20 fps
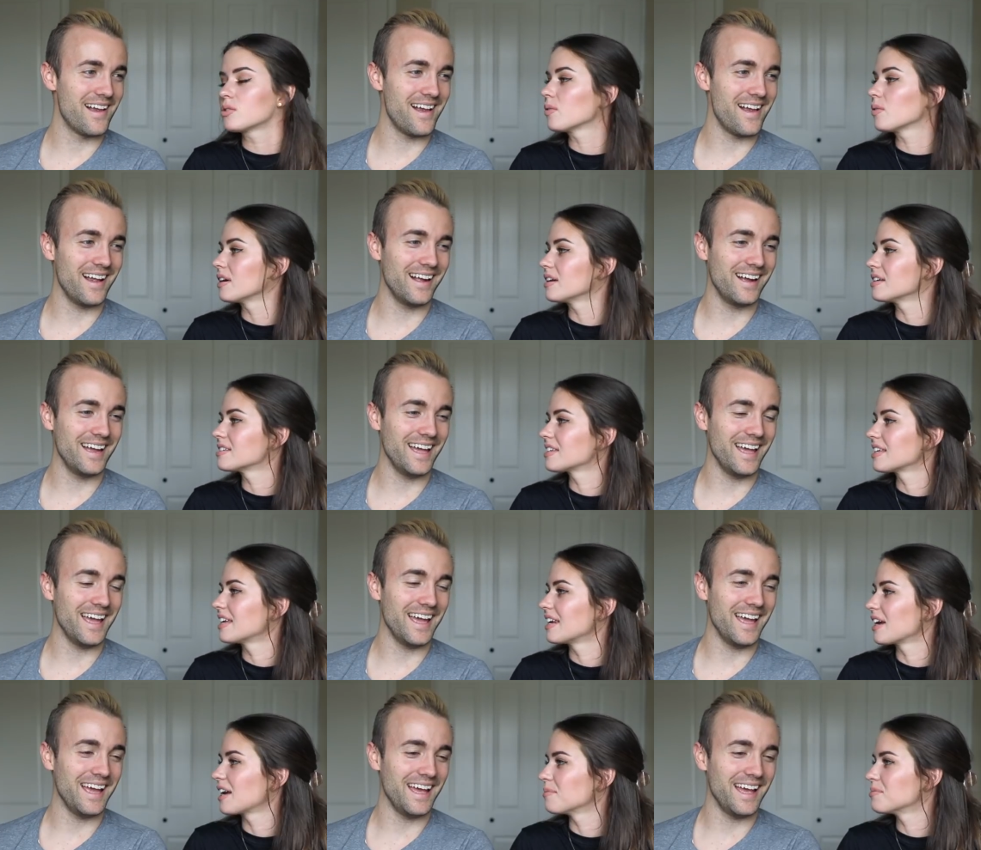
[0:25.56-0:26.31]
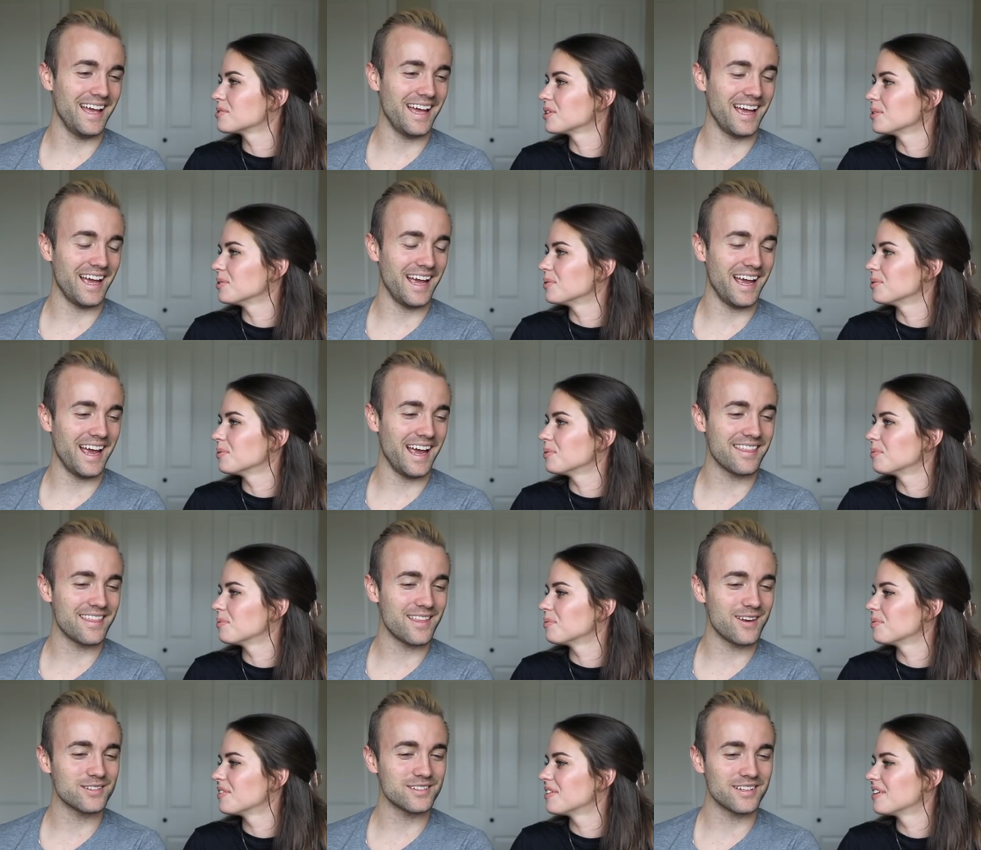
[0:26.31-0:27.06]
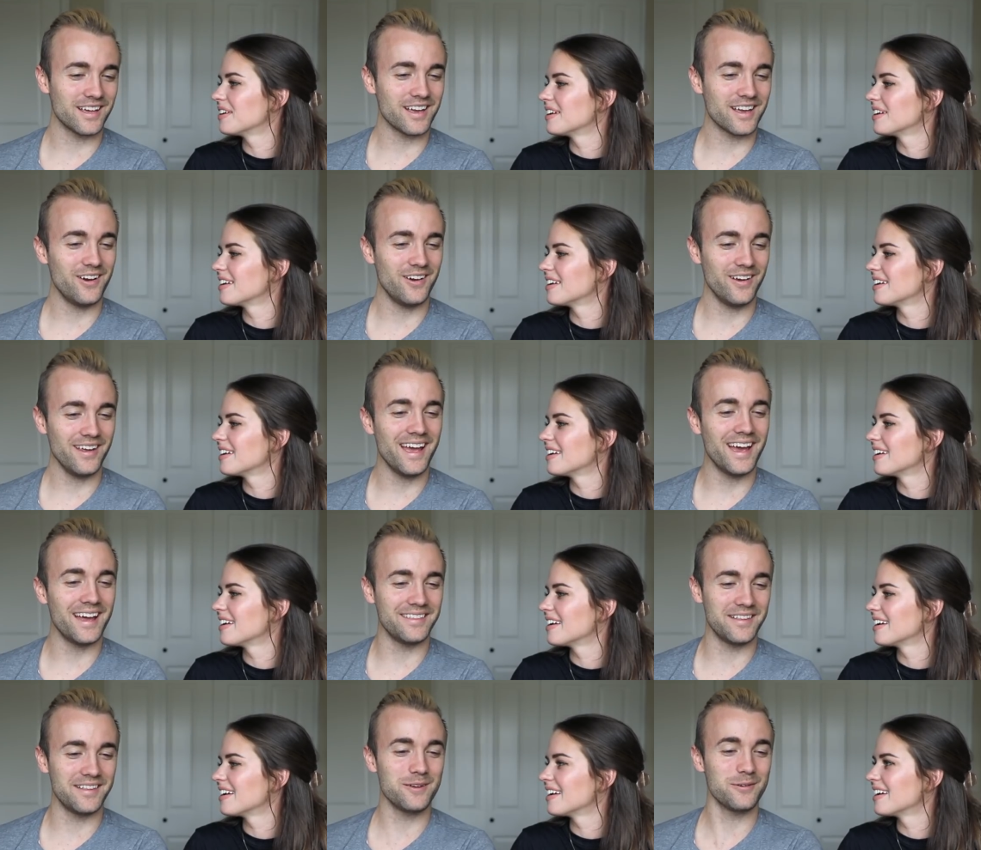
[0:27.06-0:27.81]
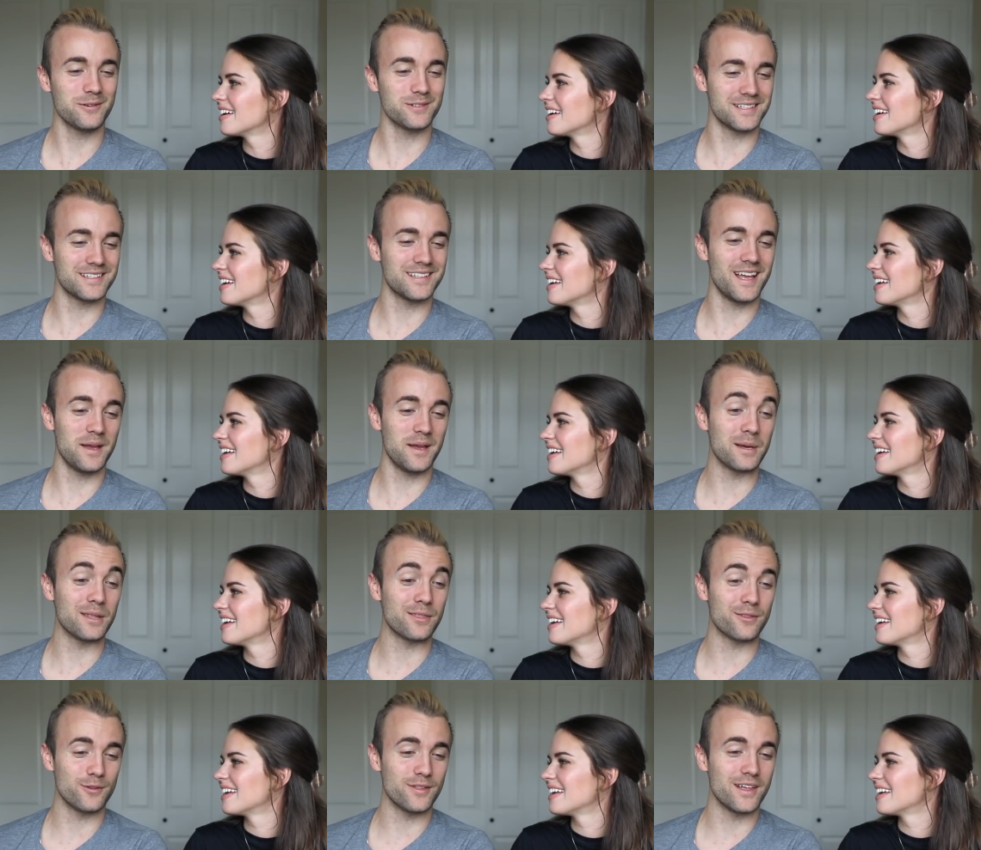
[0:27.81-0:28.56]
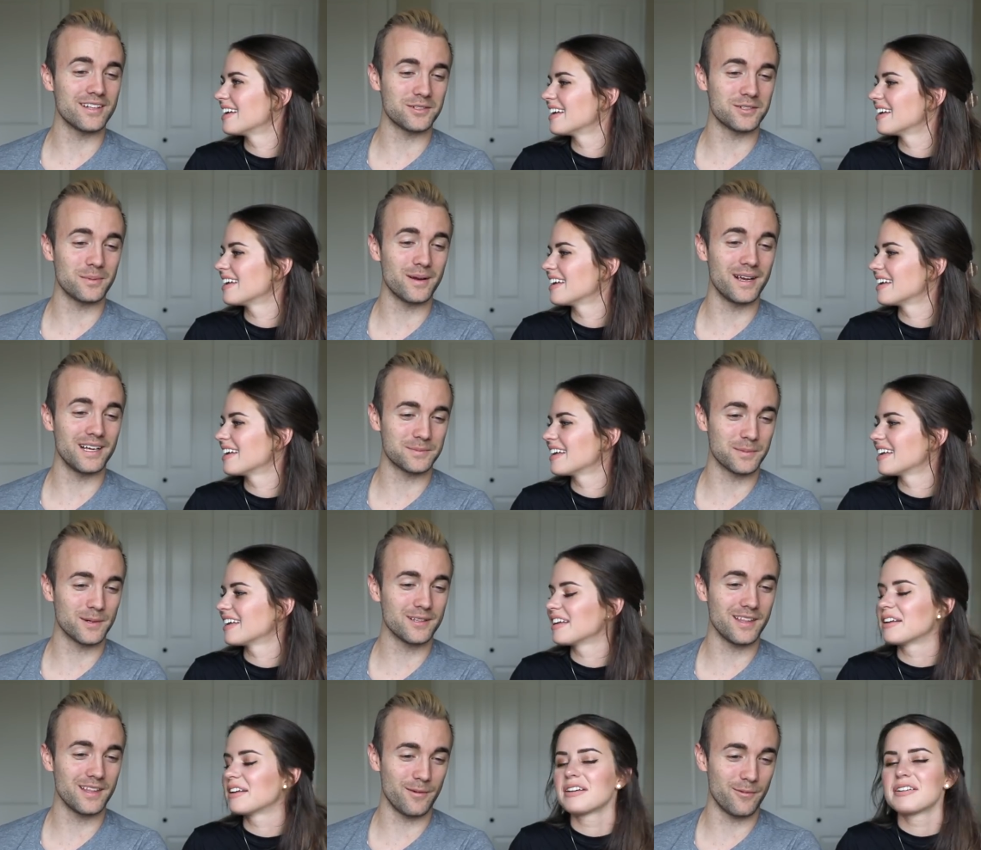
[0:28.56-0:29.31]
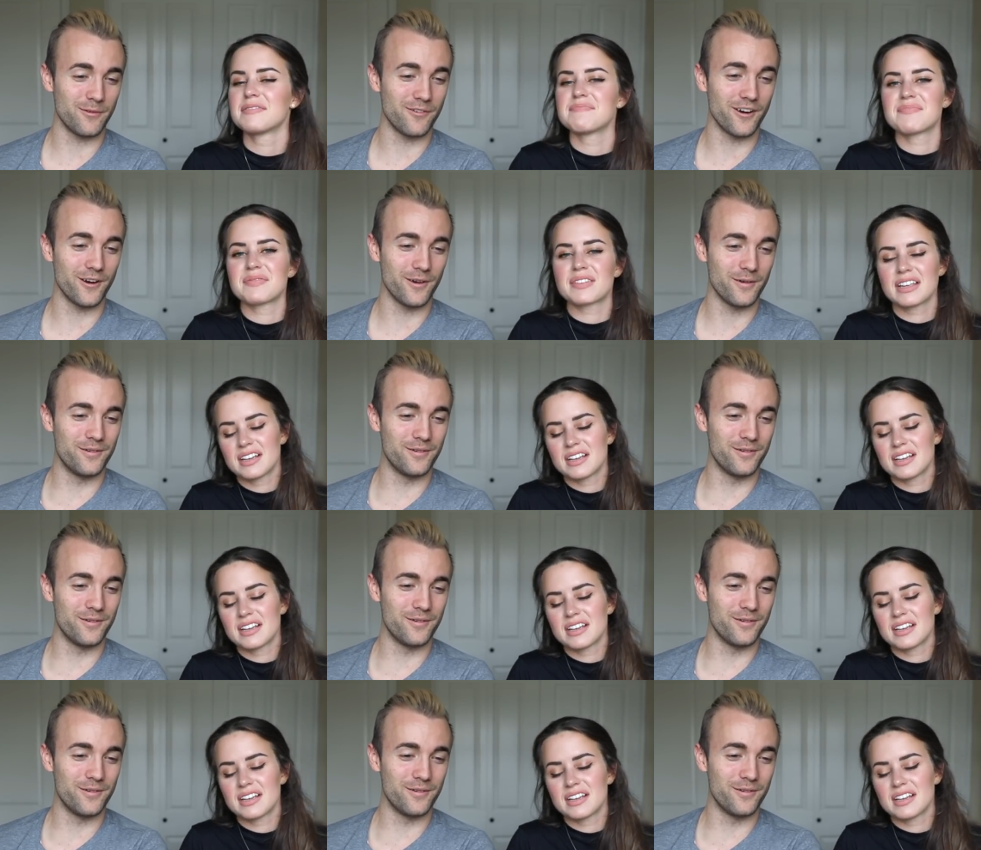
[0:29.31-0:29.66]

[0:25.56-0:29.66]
Speaker 1: stories leading up to.
Speaker 2: And then I was like, oh yeah, and then there was the time I threw that surprise birthday for